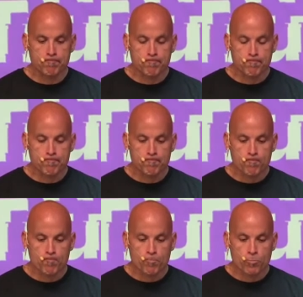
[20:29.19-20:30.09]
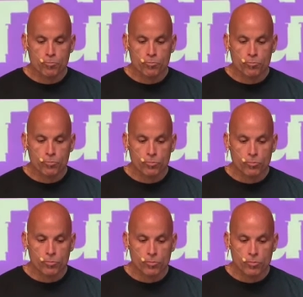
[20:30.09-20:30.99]

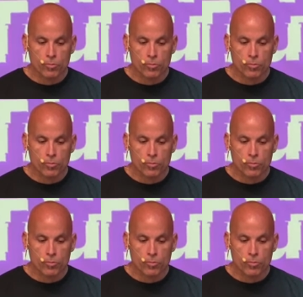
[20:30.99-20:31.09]
[no speech]